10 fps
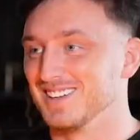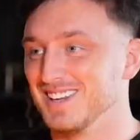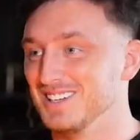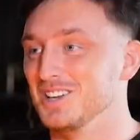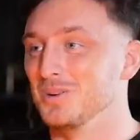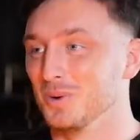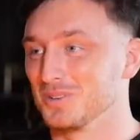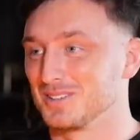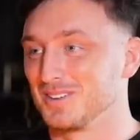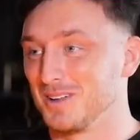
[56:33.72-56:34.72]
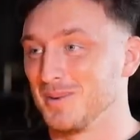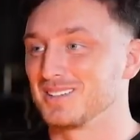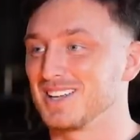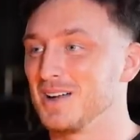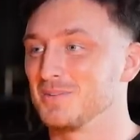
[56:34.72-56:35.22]
he knew what was
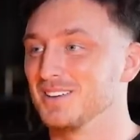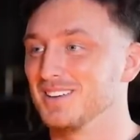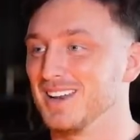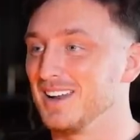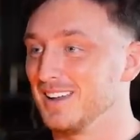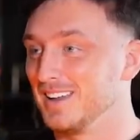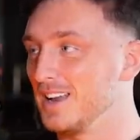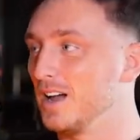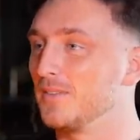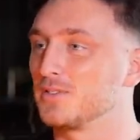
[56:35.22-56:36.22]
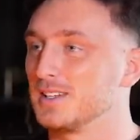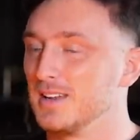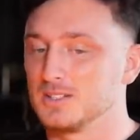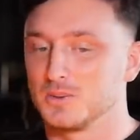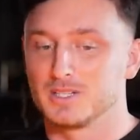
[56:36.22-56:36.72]
about to happen, and it, and I've,
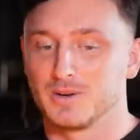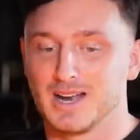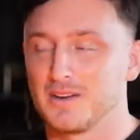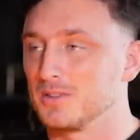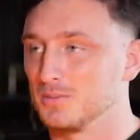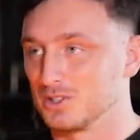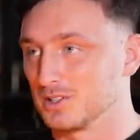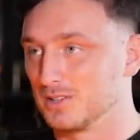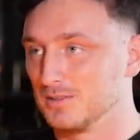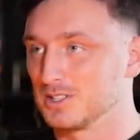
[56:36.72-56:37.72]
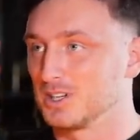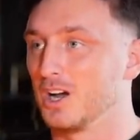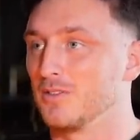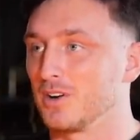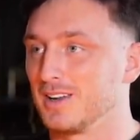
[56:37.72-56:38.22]
in 2020 everything was just
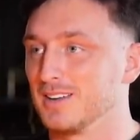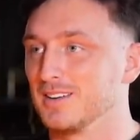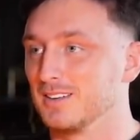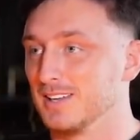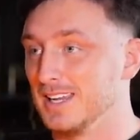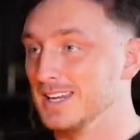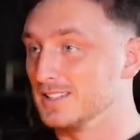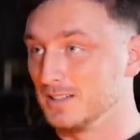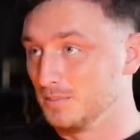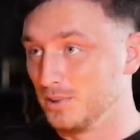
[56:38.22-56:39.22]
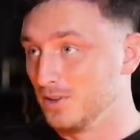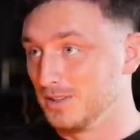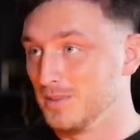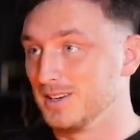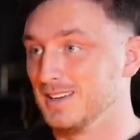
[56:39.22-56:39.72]
skyrocketing. Mm -hmm. He didn't put
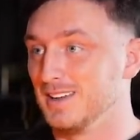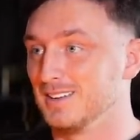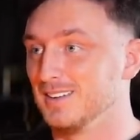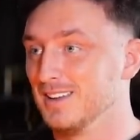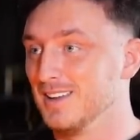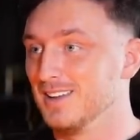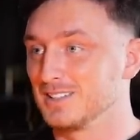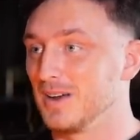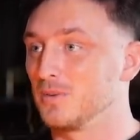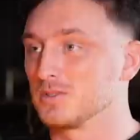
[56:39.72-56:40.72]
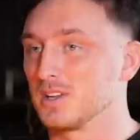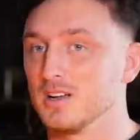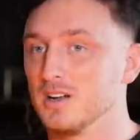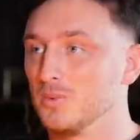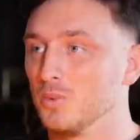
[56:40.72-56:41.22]
the money in, so everyone was like,
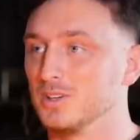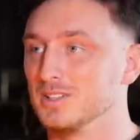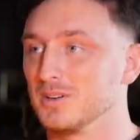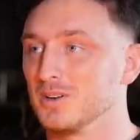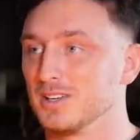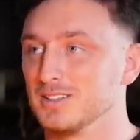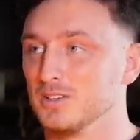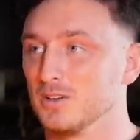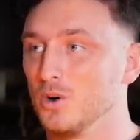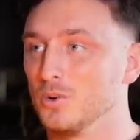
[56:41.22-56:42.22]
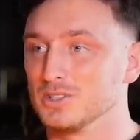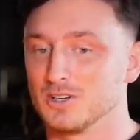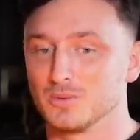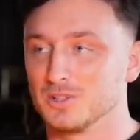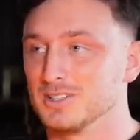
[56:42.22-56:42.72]
"Oh, what are you doing? Like you old, you
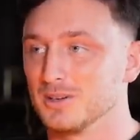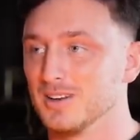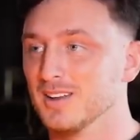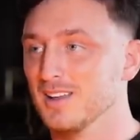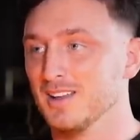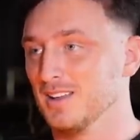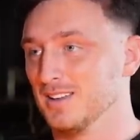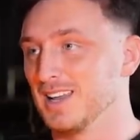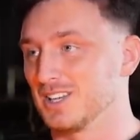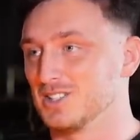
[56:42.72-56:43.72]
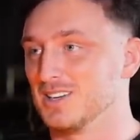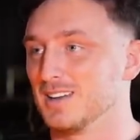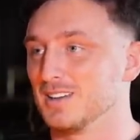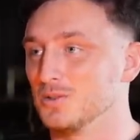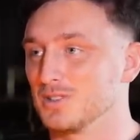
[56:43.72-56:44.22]
don't know what you're doing." Next
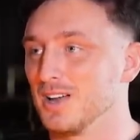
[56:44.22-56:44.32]
year, who's